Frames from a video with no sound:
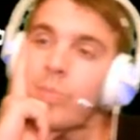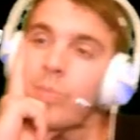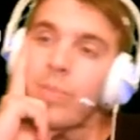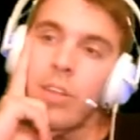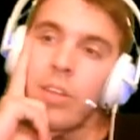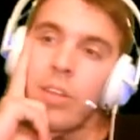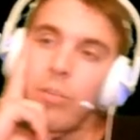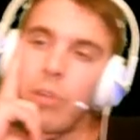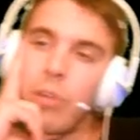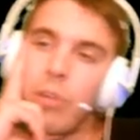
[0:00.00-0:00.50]

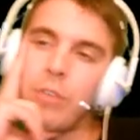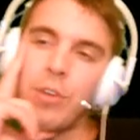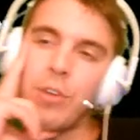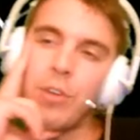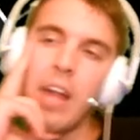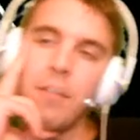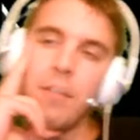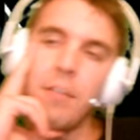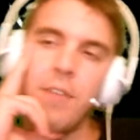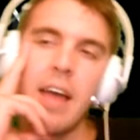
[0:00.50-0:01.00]
Well, if you're
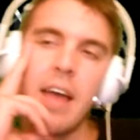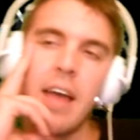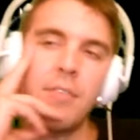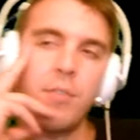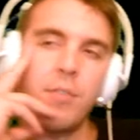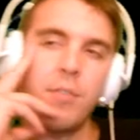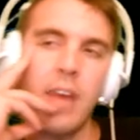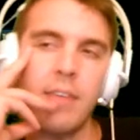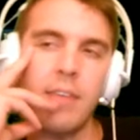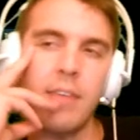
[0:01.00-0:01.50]
not
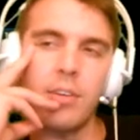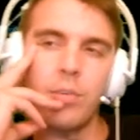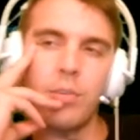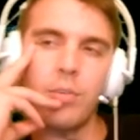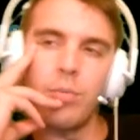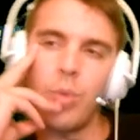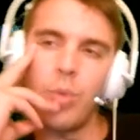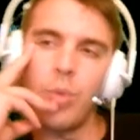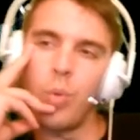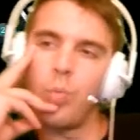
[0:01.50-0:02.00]
5v5ing,
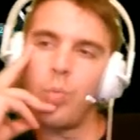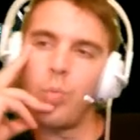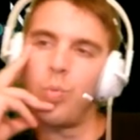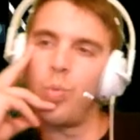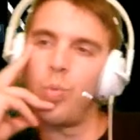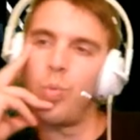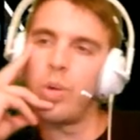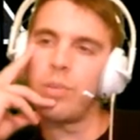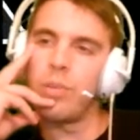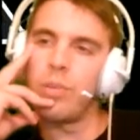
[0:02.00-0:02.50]

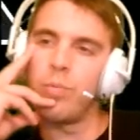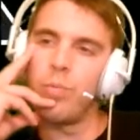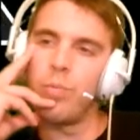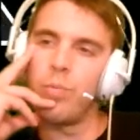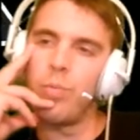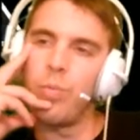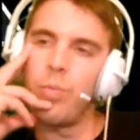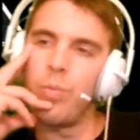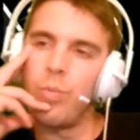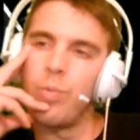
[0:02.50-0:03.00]

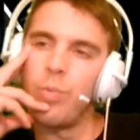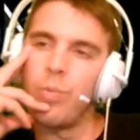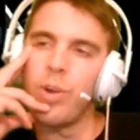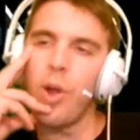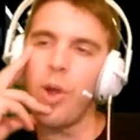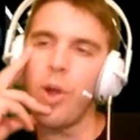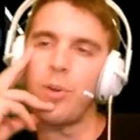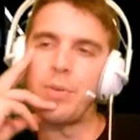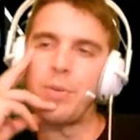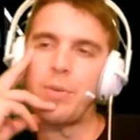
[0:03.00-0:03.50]
what
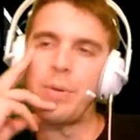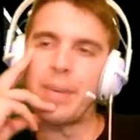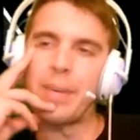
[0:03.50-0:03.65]
are you doing?